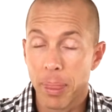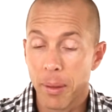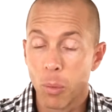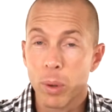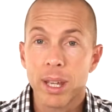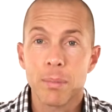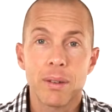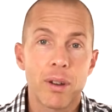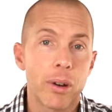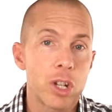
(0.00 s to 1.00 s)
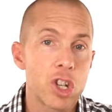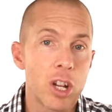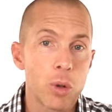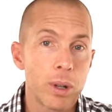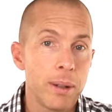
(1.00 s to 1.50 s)
We can be very
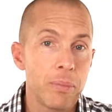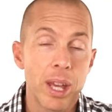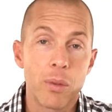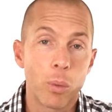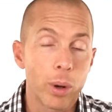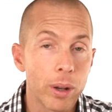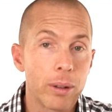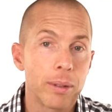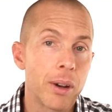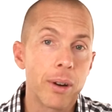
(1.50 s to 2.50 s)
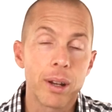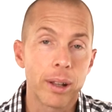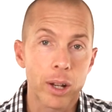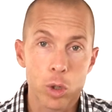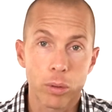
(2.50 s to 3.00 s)
genuine and real in our
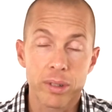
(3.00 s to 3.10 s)
intellectual